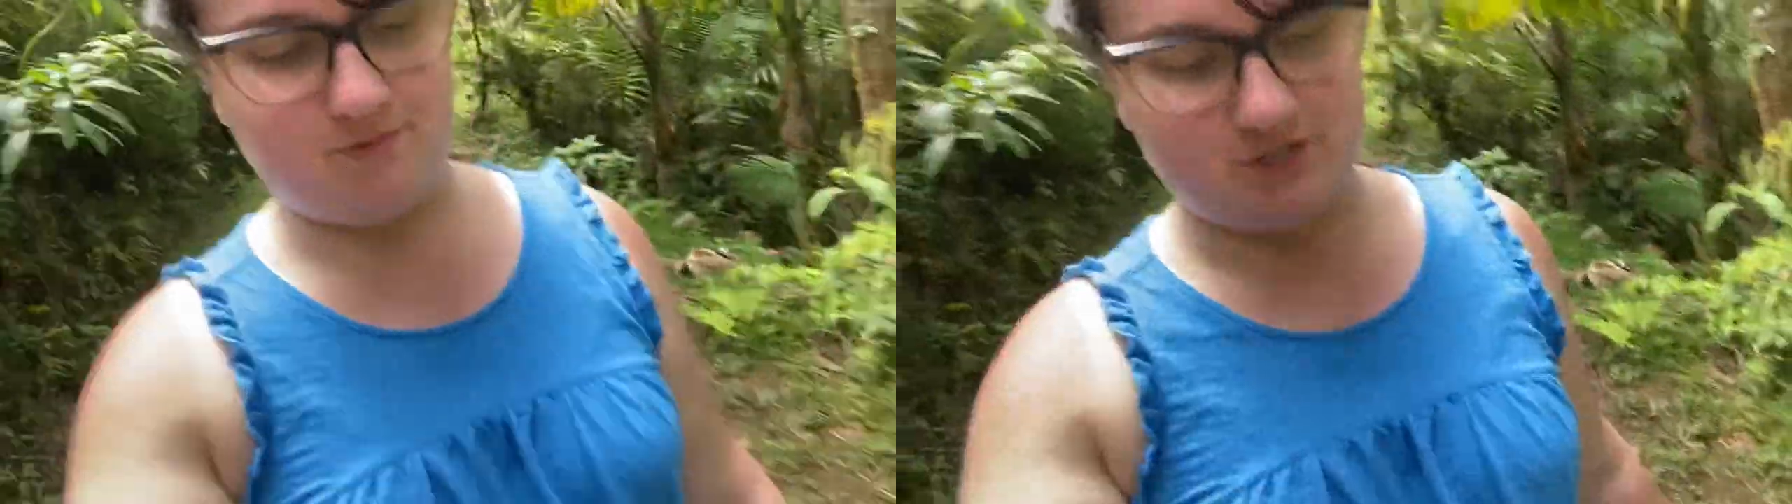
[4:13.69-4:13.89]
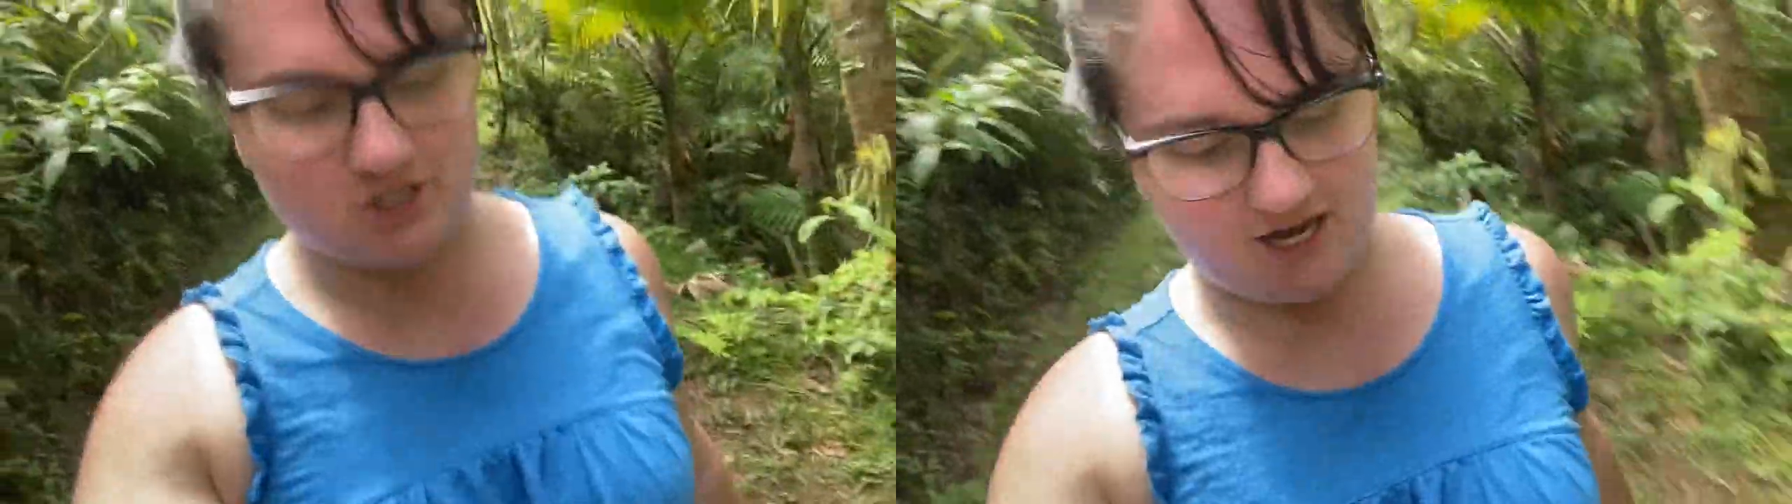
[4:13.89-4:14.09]

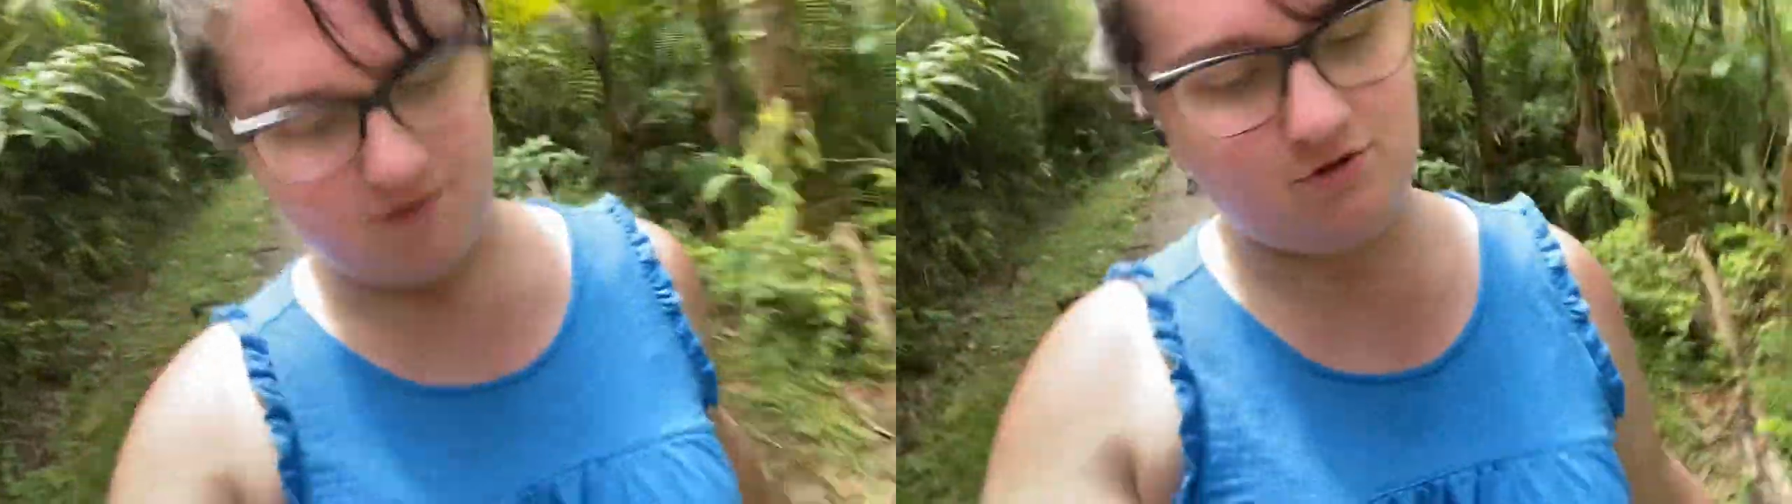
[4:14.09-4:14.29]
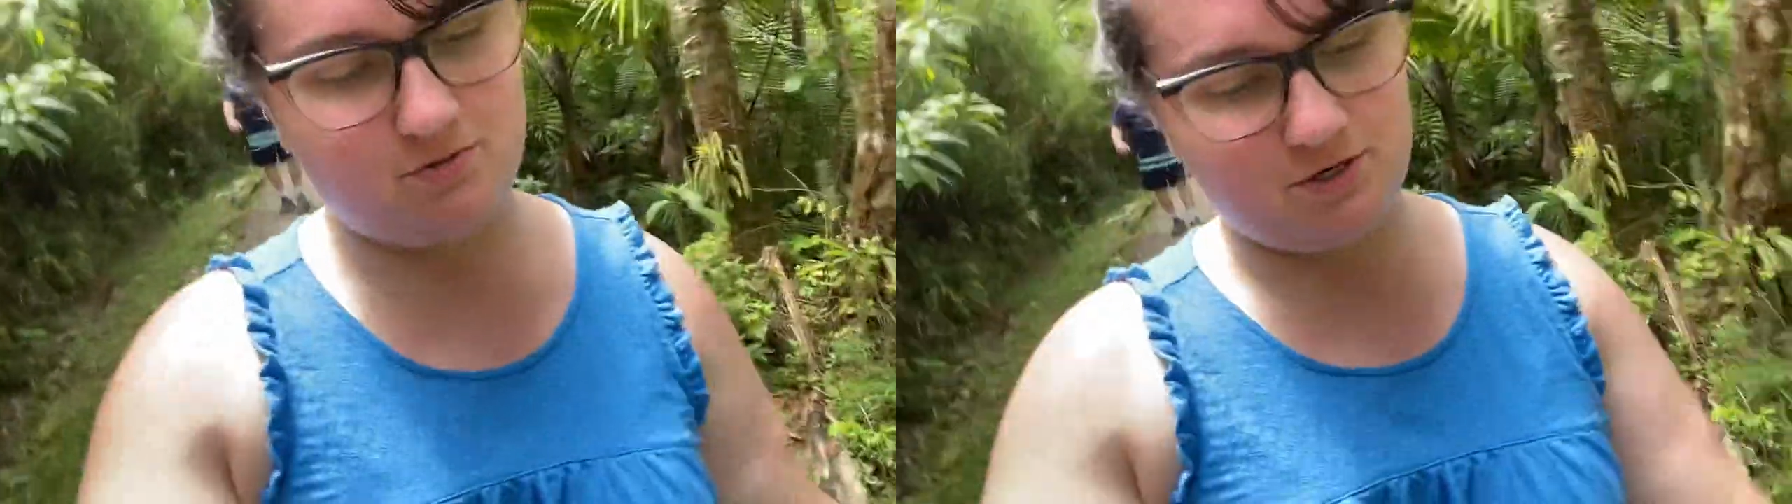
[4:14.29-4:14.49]
which I
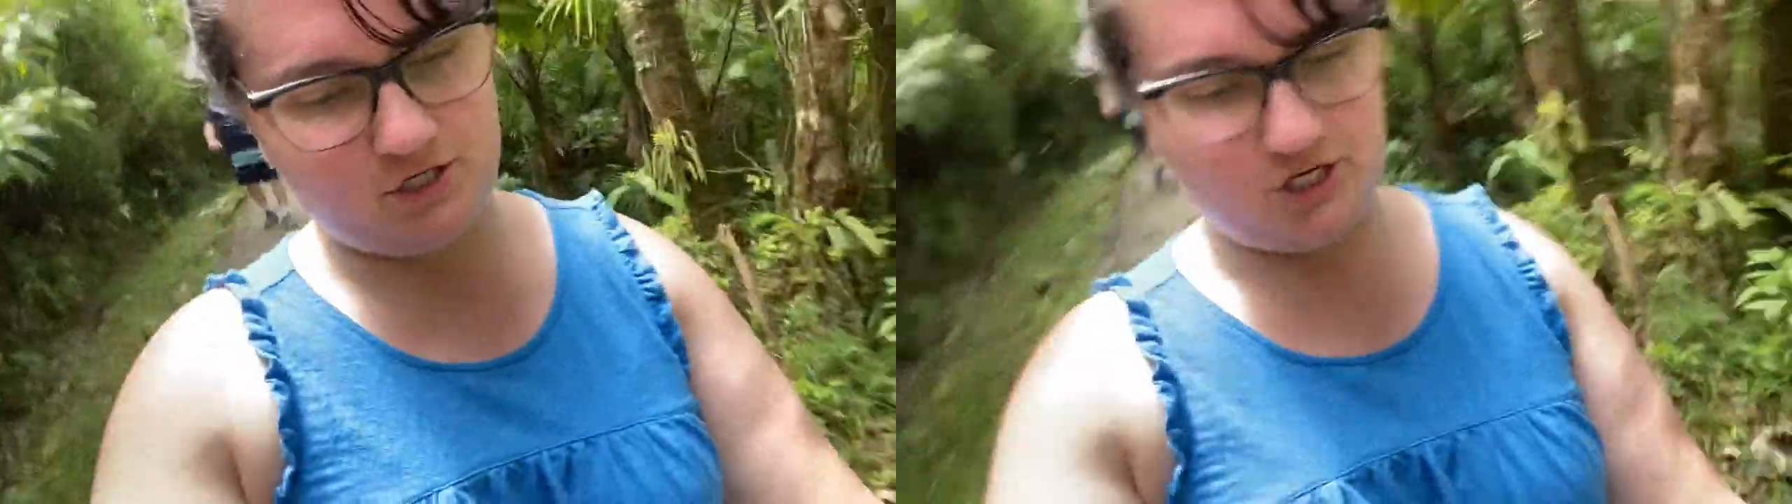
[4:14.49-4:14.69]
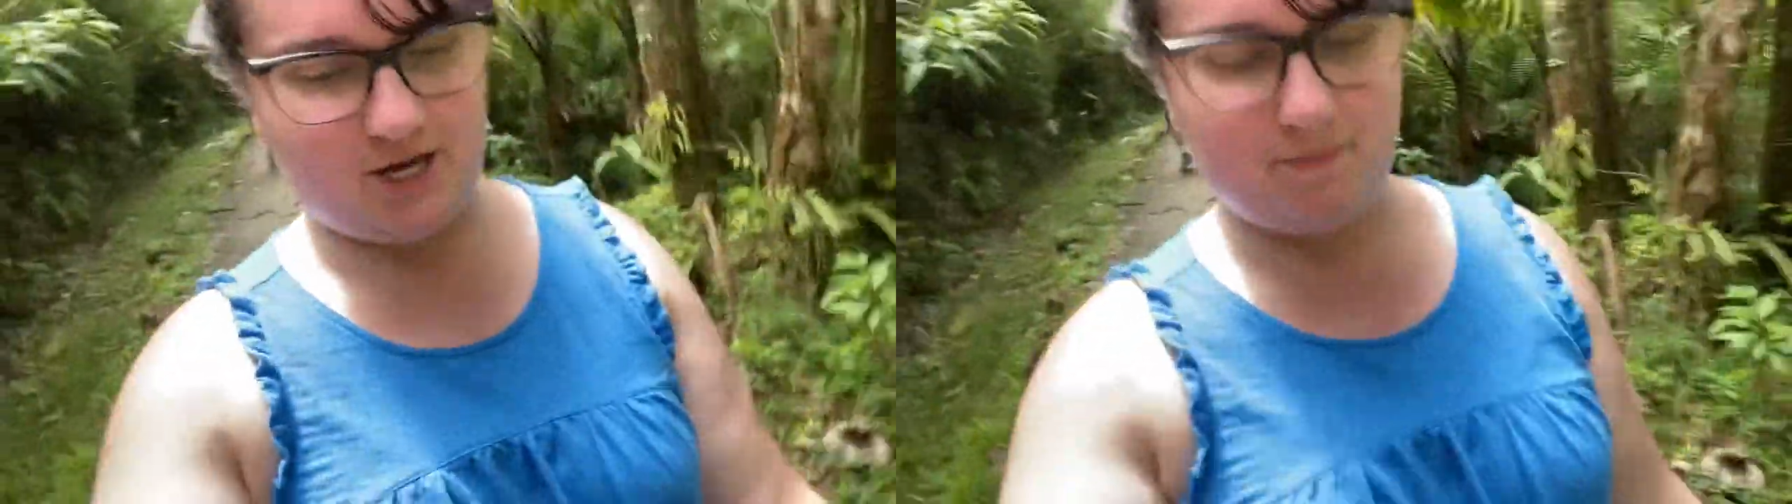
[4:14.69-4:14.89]
will appreciate,